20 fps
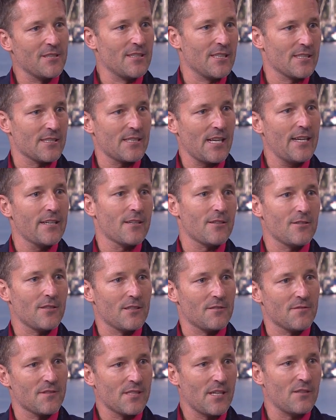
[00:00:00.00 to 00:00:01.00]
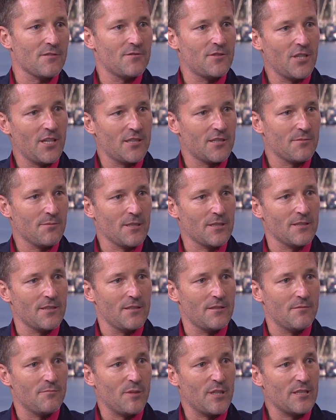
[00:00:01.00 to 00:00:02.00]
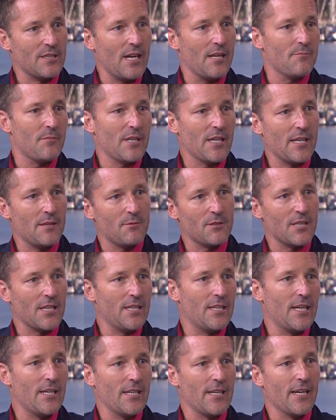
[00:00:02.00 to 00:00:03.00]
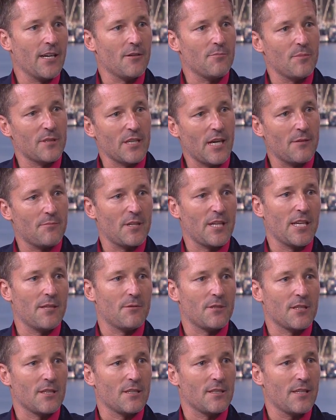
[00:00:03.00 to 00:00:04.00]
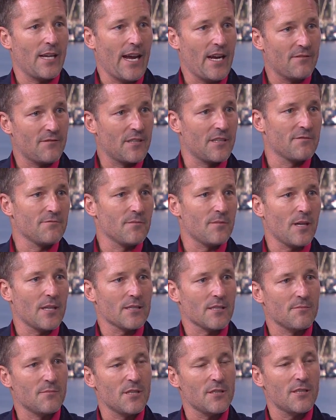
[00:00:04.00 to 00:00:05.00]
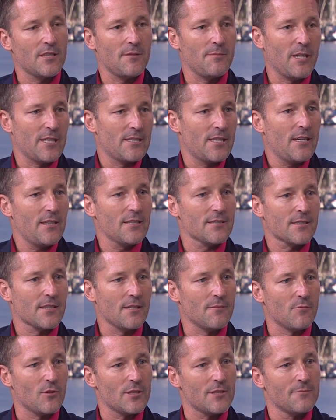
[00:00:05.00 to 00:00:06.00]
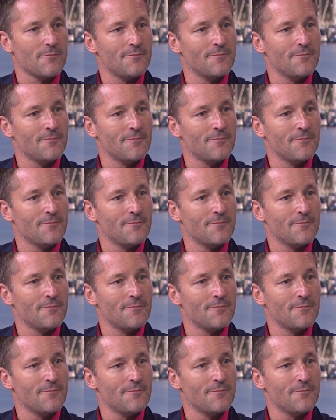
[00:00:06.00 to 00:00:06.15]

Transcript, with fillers: in this cycle of self-judgment but not being able to get any help and not being able to have a different possibility by telling someone.